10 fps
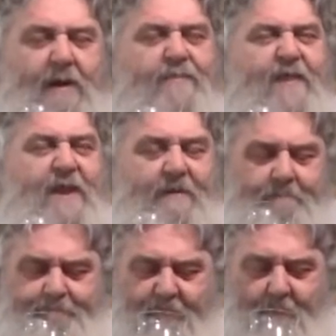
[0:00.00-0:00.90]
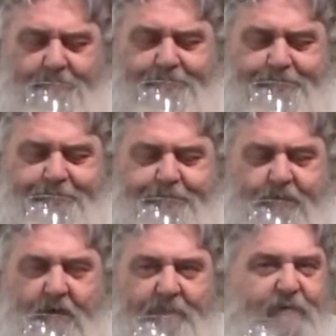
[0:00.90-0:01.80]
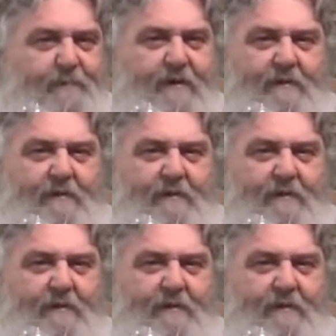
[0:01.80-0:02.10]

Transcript: A little thin to me,